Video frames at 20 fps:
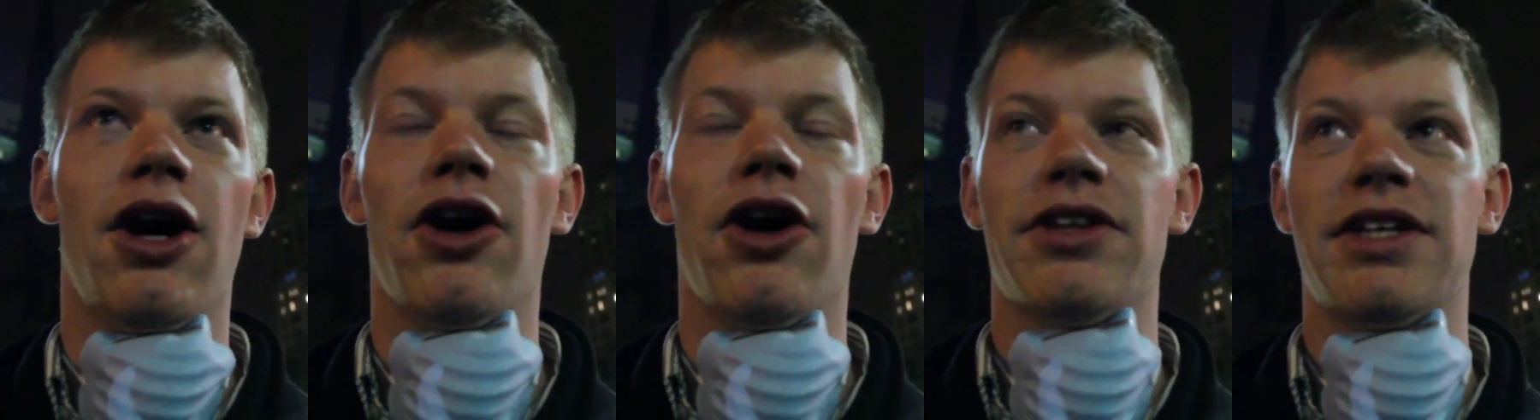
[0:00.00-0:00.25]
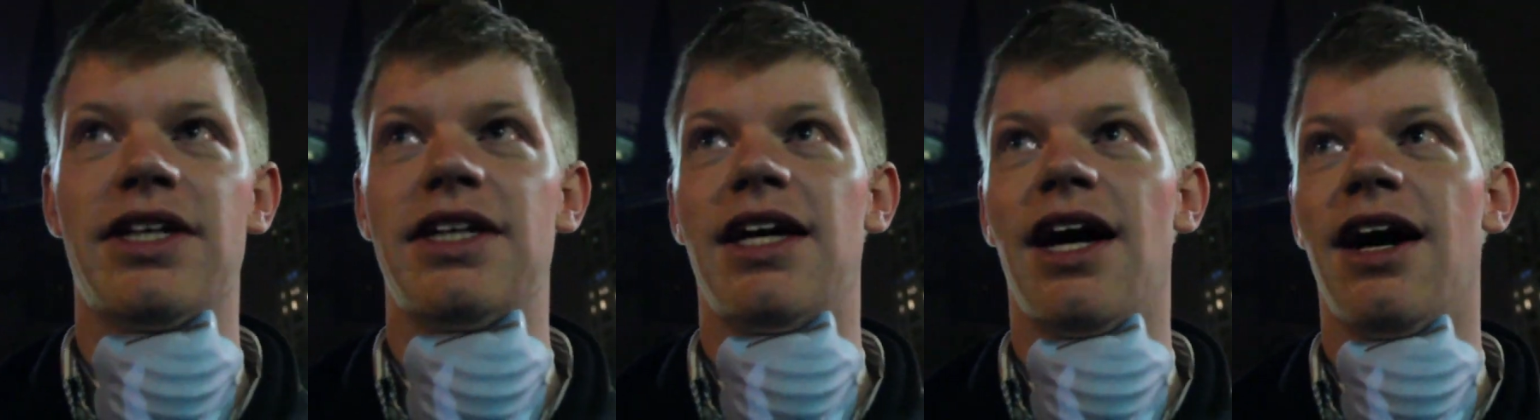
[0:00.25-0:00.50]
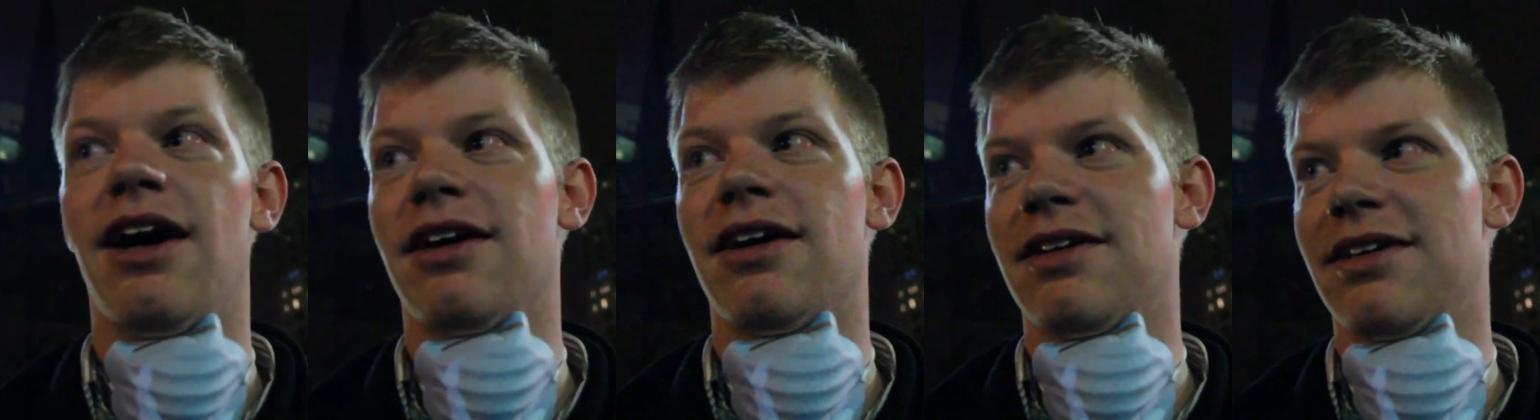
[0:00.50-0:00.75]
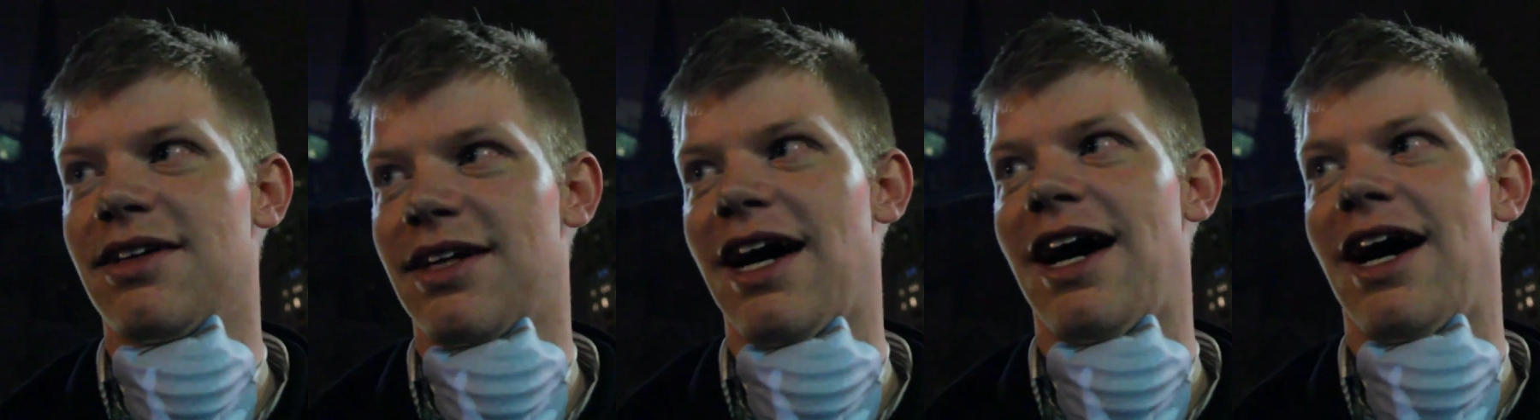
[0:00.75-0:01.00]
All the
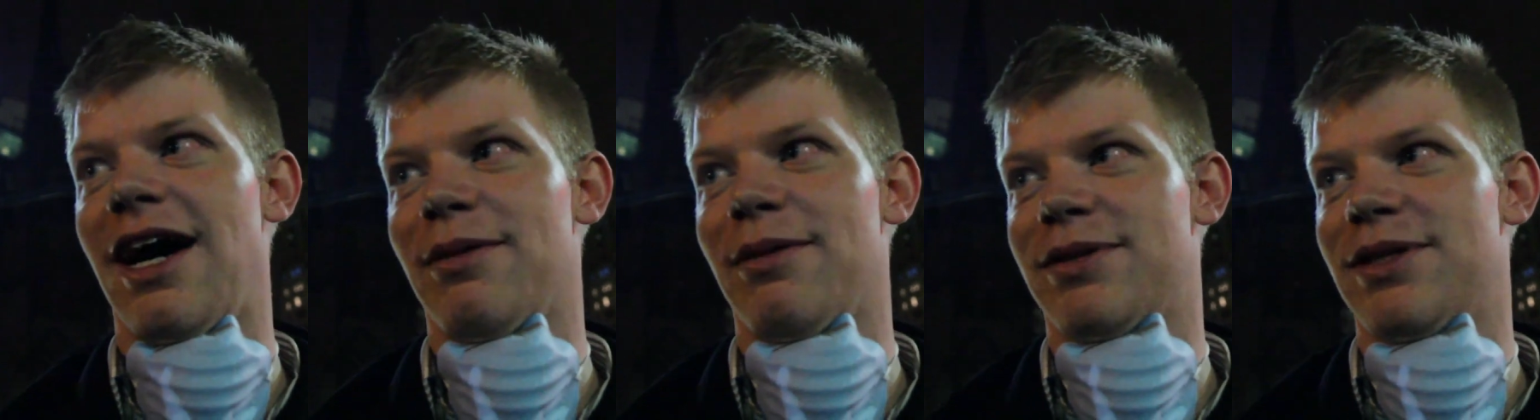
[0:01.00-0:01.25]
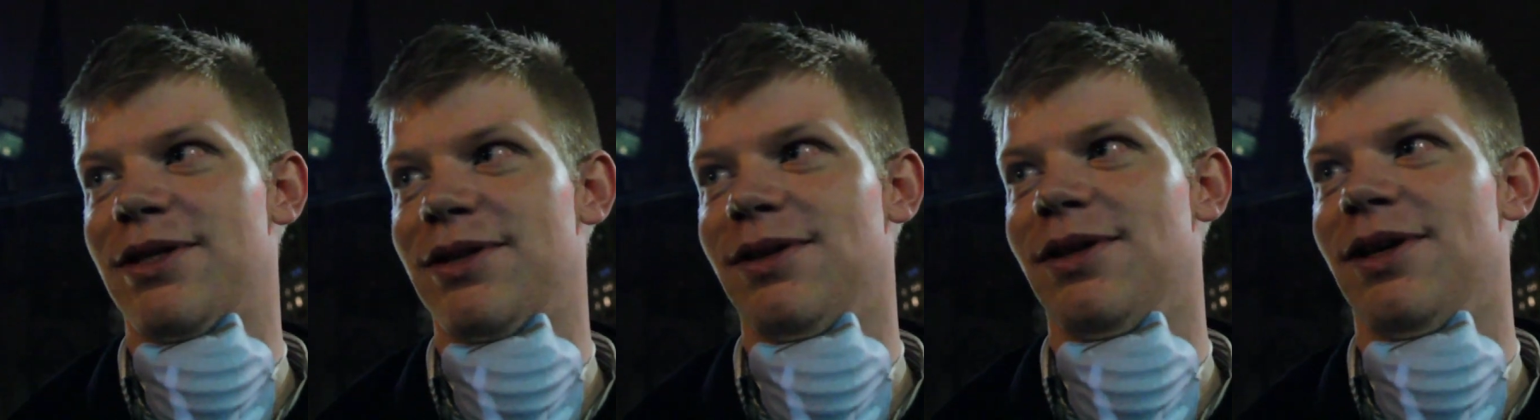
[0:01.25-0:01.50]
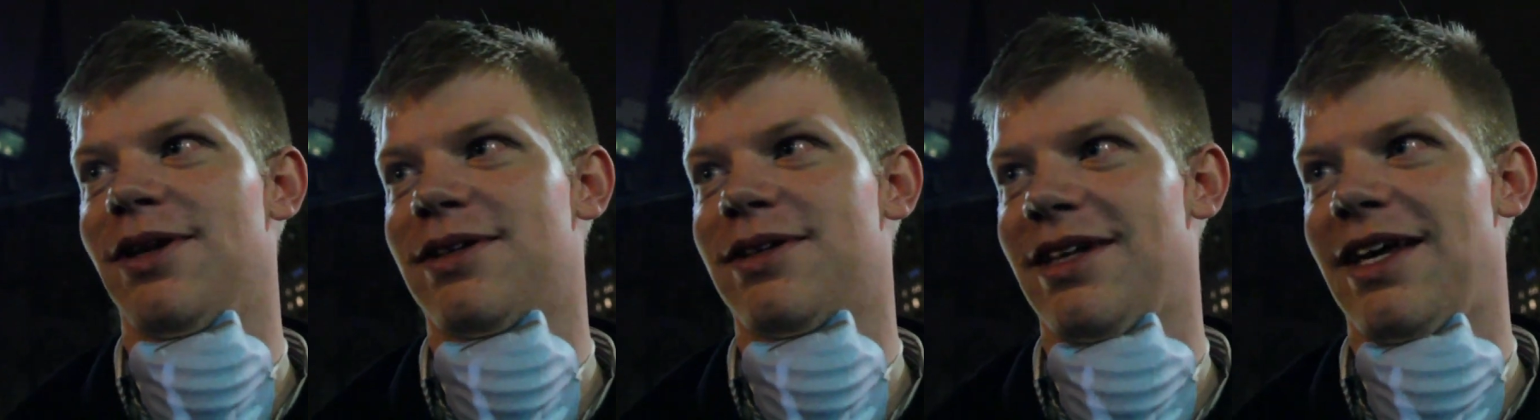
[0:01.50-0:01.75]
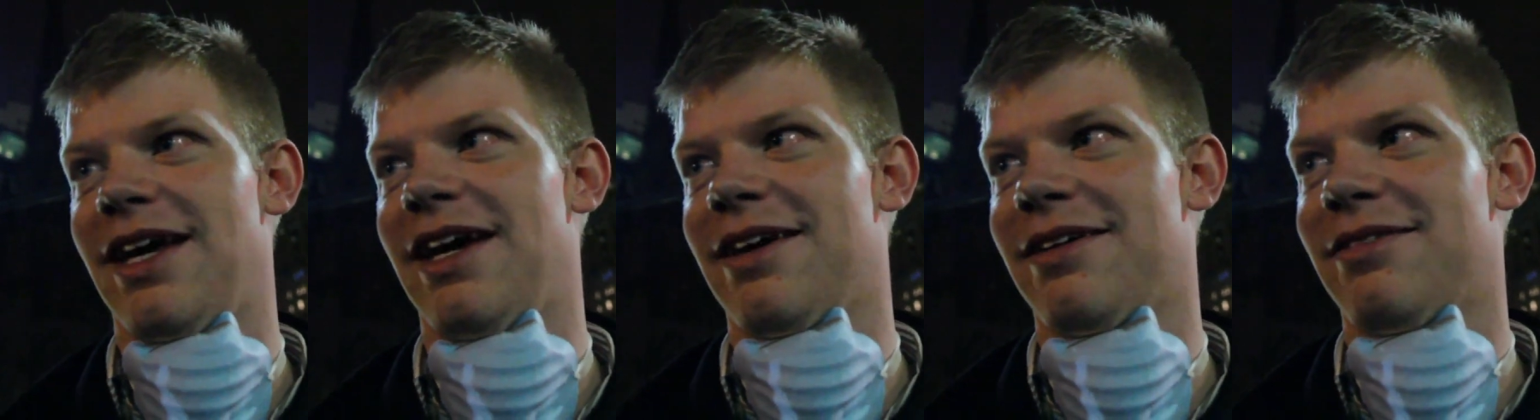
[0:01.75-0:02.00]
young cops who
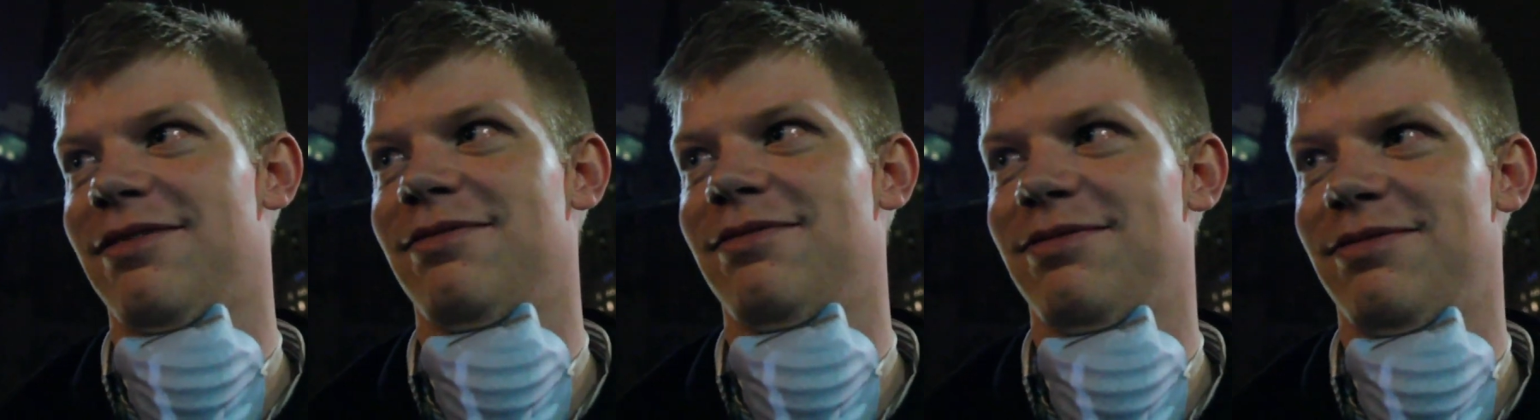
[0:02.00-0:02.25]
looked like